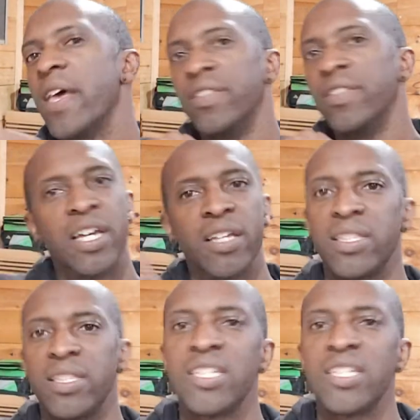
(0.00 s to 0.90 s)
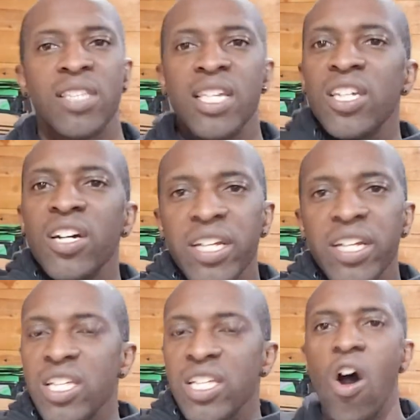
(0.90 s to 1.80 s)
These hoodies
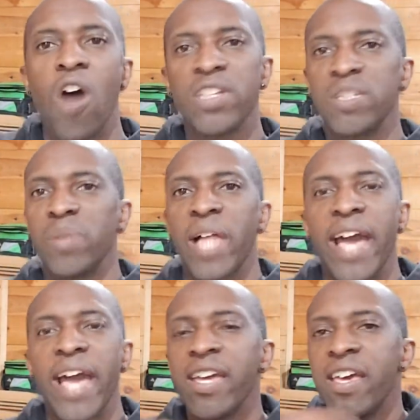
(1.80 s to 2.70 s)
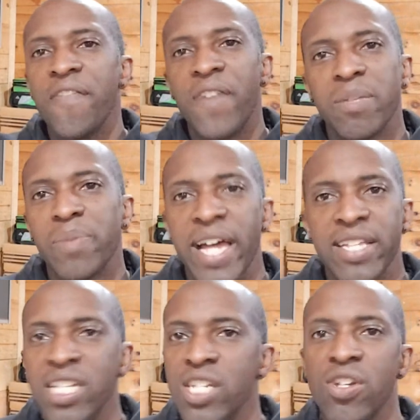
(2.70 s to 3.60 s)
and all these black Fade to Black
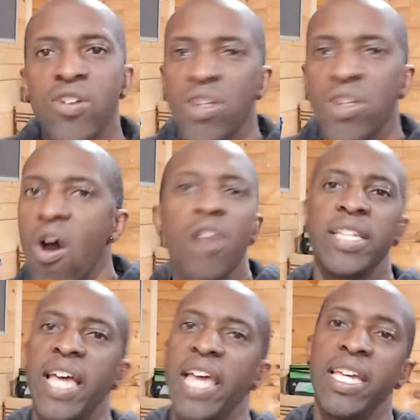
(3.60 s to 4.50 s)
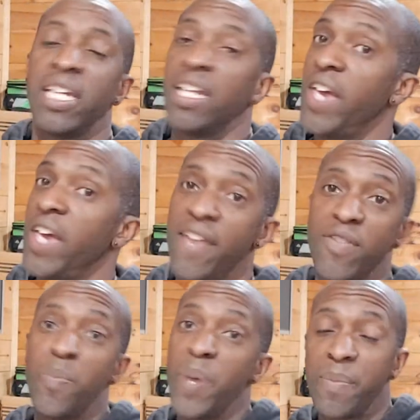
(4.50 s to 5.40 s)
t-shirts, they're all in that link. And if you
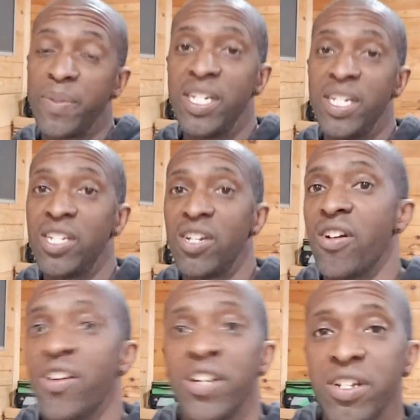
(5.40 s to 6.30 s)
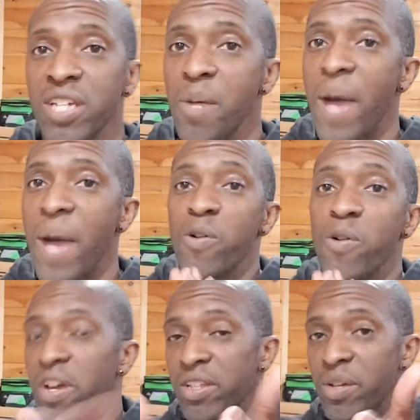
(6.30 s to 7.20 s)
picked up a t-shirt or a hoodie or something, I would
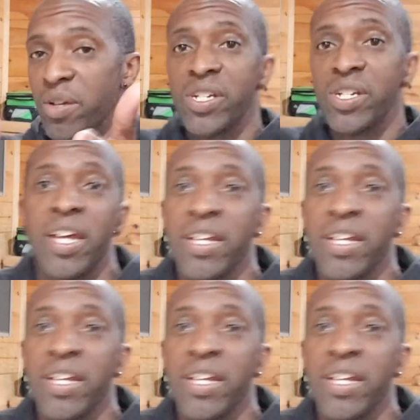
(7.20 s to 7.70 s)
greatly appreciate it.